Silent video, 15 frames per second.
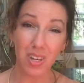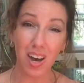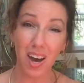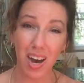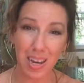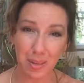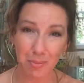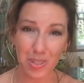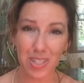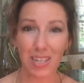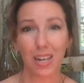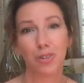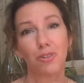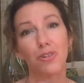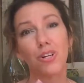time
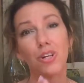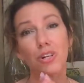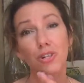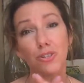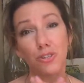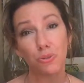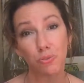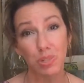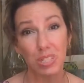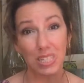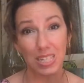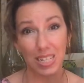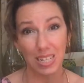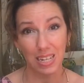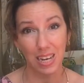together to really
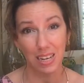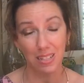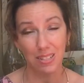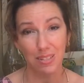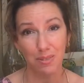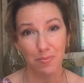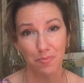connect.